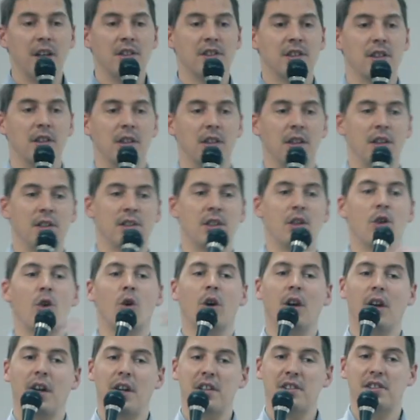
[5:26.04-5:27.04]
is an
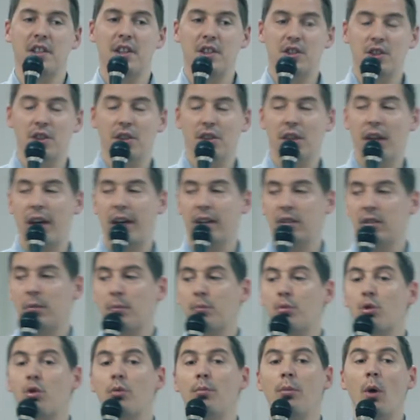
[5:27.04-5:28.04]
organization that
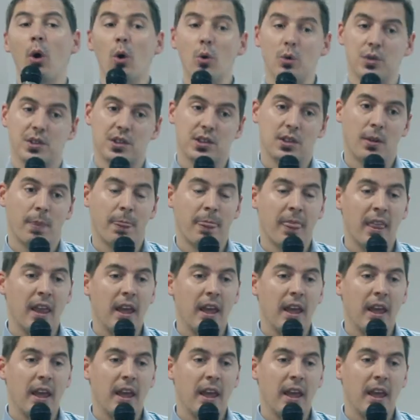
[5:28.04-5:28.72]
promotes